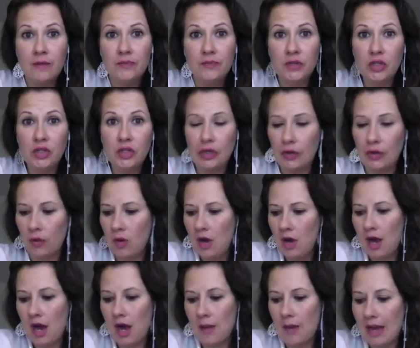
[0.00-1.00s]
You know,
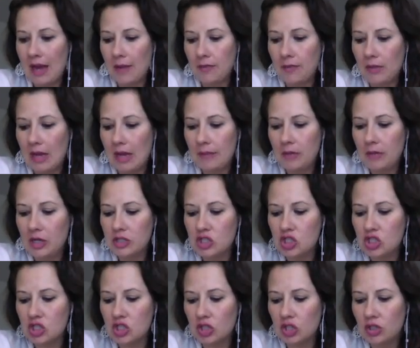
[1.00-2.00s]
I'm
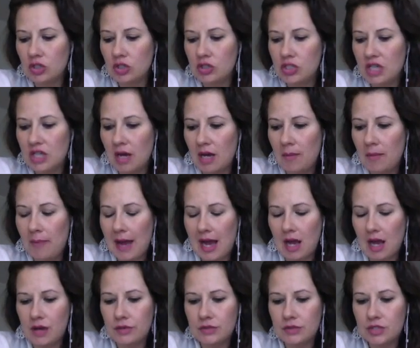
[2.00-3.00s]
concerned
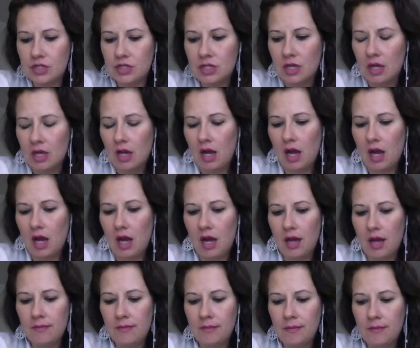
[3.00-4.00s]
about
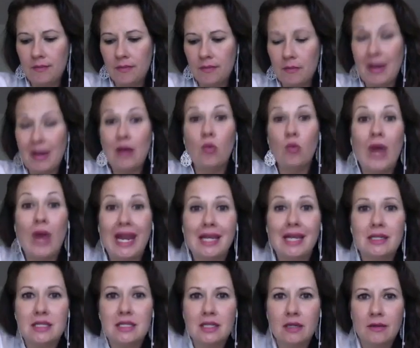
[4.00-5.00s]
my
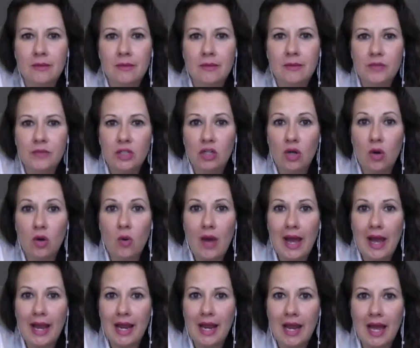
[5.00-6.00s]
weight. You know,
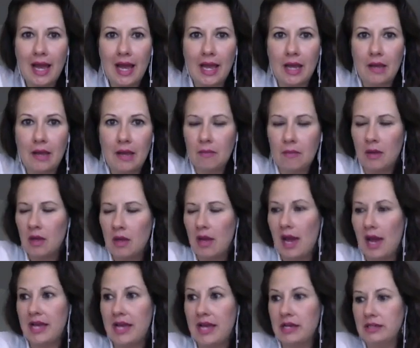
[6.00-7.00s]
I
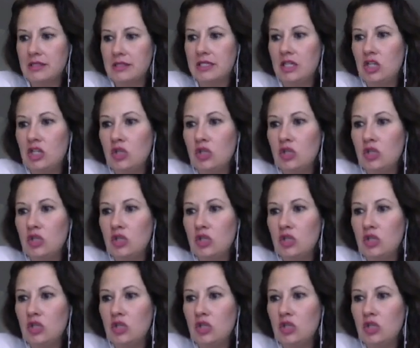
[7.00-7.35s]
continue